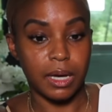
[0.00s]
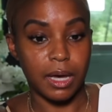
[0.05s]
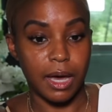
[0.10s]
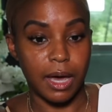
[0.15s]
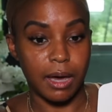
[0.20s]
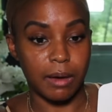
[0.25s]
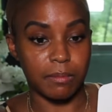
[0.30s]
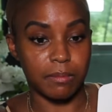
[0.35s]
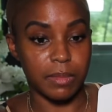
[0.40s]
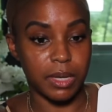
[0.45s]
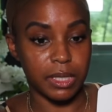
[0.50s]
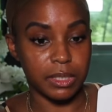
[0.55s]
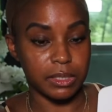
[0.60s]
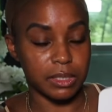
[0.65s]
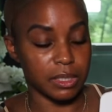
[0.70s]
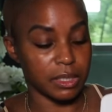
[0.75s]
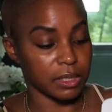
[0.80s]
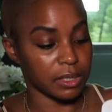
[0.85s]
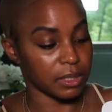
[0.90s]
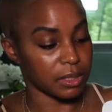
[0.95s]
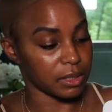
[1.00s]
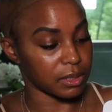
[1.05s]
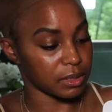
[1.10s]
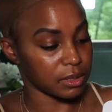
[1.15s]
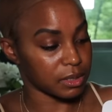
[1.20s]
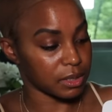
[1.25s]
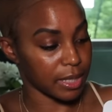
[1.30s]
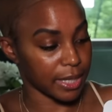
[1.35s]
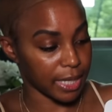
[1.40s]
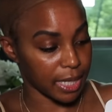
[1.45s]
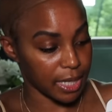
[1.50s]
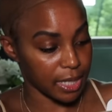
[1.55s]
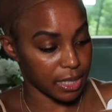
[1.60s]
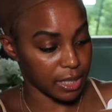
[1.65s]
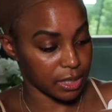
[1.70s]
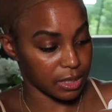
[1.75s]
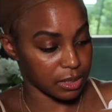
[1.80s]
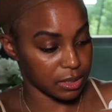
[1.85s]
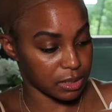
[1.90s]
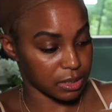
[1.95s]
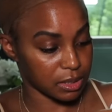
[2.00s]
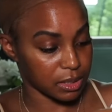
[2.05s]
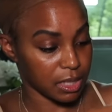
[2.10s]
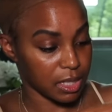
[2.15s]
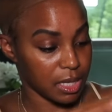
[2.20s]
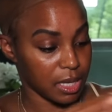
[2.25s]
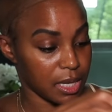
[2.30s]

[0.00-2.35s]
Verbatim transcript: how messy it is. Like, it is